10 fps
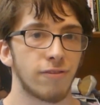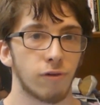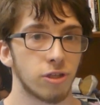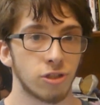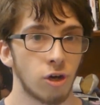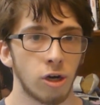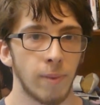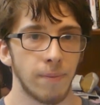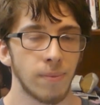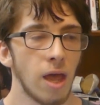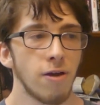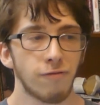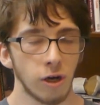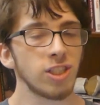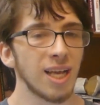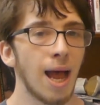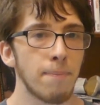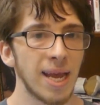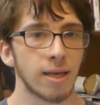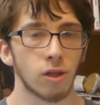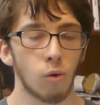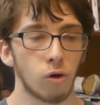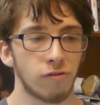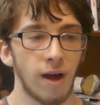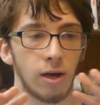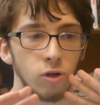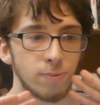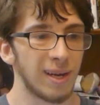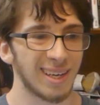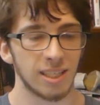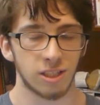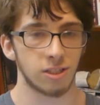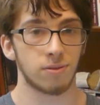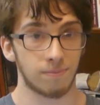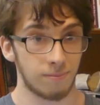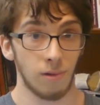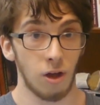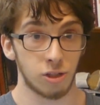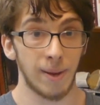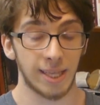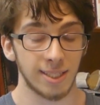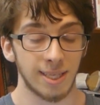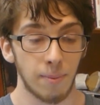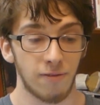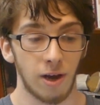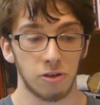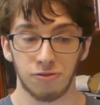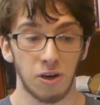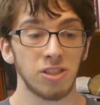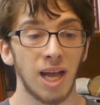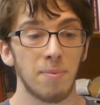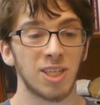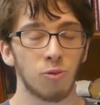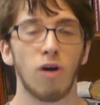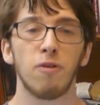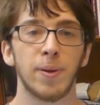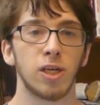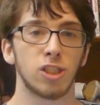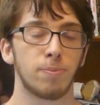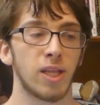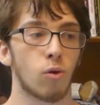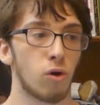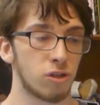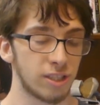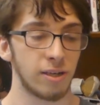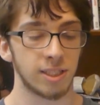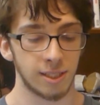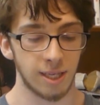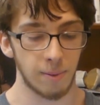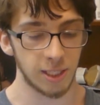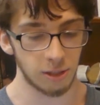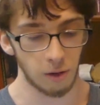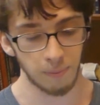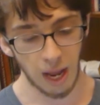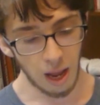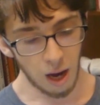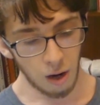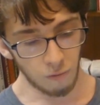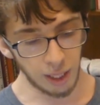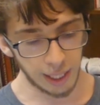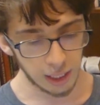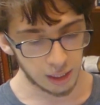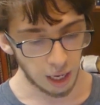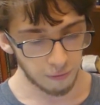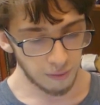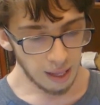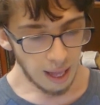in for this tournament. First time making the quarterfinals, but it's just also make the semifinals. First time in 12 appearances made the quarters, now he's in the semis. So, really good stuff.